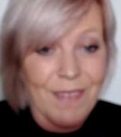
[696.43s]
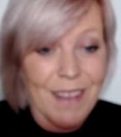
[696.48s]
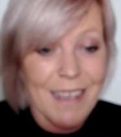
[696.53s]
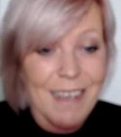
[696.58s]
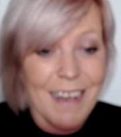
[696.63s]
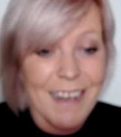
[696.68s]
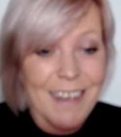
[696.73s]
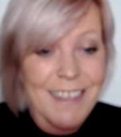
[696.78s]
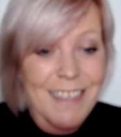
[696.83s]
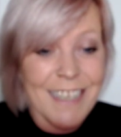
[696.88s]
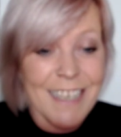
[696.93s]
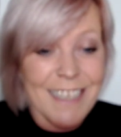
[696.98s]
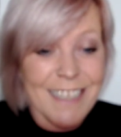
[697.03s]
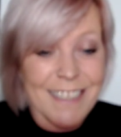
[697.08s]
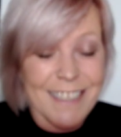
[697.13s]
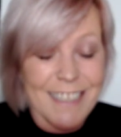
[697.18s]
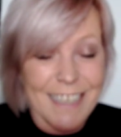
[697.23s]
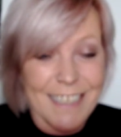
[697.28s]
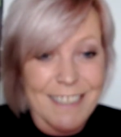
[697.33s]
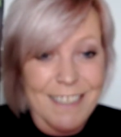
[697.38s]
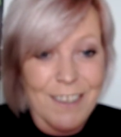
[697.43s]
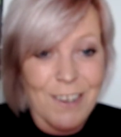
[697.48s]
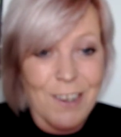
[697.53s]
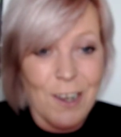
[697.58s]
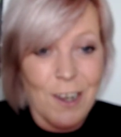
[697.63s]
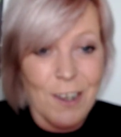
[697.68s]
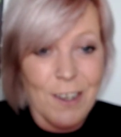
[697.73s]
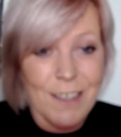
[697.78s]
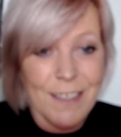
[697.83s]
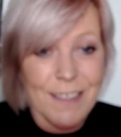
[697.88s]
Yeah, six of
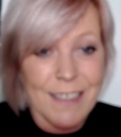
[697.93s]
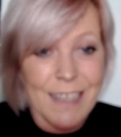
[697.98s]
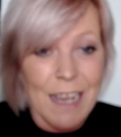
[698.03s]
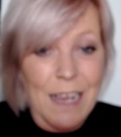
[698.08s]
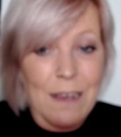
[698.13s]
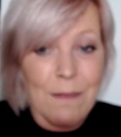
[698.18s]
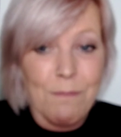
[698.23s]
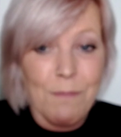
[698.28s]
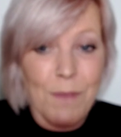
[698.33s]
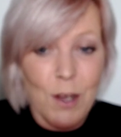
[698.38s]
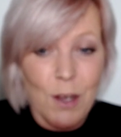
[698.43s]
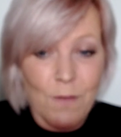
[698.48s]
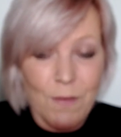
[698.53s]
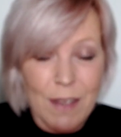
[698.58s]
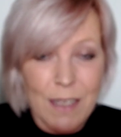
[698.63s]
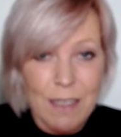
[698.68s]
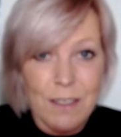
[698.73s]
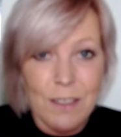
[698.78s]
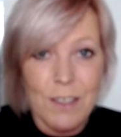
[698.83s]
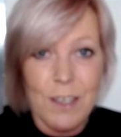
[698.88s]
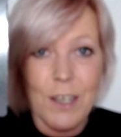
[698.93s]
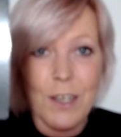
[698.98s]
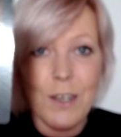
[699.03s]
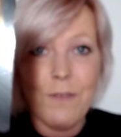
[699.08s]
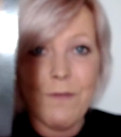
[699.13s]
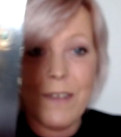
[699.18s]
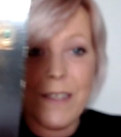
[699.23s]
coins. Moving to